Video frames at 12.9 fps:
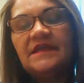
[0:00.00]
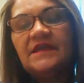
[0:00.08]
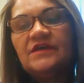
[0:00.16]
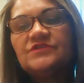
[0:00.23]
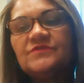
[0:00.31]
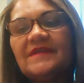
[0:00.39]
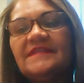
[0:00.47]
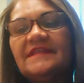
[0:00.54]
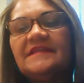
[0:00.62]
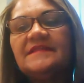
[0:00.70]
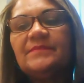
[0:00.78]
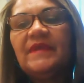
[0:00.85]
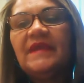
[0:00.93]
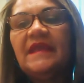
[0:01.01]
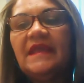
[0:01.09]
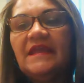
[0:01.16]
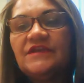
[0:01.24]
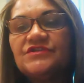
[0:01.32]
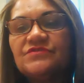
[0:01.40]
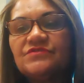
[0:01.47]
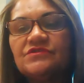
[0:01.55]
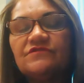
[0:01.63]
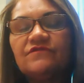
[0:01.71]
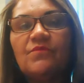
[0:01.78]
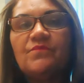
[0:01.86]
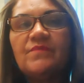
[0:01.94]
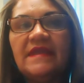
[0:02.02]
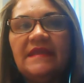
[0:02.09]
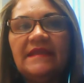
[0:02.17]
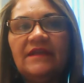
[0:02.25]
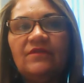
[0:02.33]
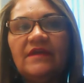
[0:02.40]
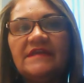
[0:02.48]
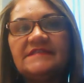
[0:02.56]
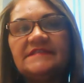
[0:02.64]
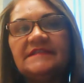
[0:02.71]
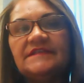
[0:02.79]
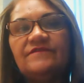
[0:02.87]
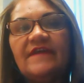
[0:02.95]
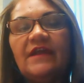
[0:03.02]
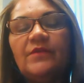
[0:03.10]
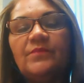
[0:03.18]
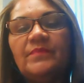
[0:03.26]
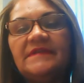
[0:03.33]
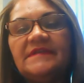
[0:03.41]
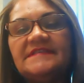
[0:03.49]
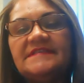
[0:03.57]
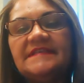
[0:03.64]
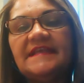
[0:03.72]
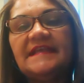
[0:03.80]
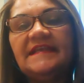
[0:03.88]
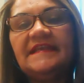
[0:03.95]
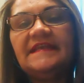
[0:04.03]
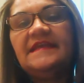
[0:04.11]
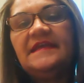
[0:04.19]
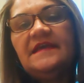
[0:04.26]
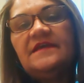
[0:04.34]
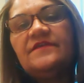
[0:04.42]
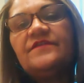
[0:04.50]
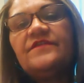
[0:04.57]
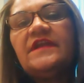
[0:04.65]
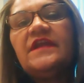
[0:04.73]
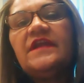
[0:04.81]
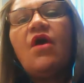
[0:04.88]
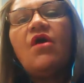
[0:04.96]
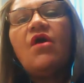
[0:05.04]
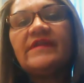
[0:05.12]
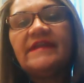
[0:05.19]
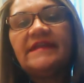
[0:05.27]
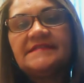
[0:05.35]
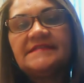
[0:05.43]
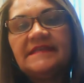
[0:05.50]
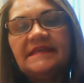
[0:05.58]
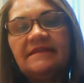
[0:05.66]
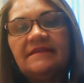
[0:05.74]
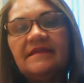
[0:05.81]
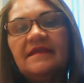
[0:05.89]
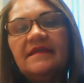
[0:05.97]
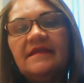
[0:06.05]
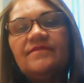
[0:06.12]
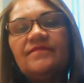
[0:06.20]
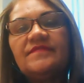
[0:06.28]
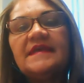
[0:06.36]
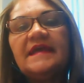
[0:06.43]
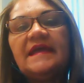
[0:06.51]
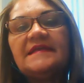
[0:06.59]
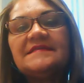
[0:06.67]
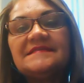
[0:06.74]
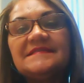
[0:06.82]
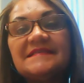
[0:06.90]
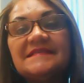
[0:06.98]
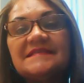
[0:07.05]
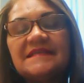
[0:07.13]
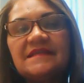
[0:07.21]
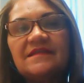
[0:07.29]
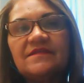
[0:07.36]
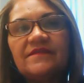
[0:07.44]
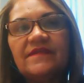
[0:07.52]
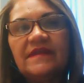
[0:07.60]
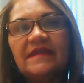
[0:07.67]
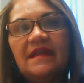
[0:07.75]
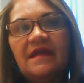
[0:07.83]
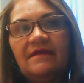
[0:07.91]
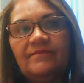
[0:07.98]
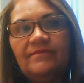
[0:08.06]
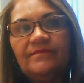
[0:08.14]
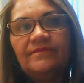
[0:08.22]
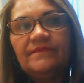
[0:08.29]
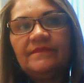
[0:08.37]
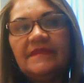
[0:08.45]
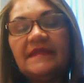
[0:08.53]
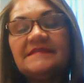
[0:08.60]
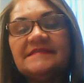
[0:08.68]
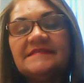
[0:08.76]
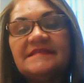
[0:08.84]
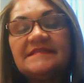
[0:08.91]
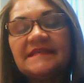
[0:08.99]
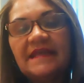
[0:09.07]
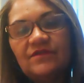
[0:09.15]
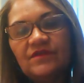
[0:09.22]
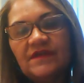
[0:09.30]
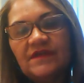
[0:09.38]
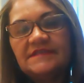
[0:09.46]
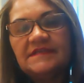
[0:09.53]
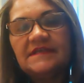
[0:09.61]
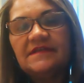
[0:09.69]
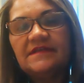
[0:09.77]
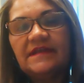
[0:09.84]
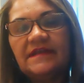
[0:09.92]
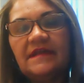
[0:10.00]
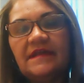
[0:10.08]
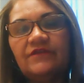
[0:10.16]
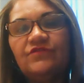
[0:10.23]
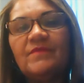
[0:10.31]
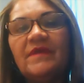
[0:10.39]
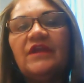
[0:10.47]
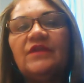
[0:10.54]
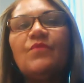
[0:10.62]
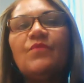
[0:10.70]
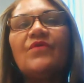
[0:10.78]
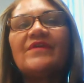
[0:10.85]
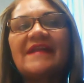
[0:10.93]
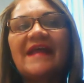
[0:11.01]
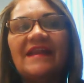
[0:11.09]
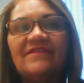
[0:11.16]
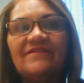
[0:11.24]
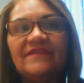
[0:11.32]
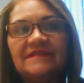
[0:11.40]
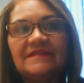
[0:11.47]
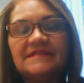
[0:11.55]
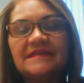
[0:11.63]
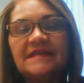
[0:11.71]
So I think the big issues for me in education and development is really reorienting the existing curricula, existing education curricula, to make it more relevant,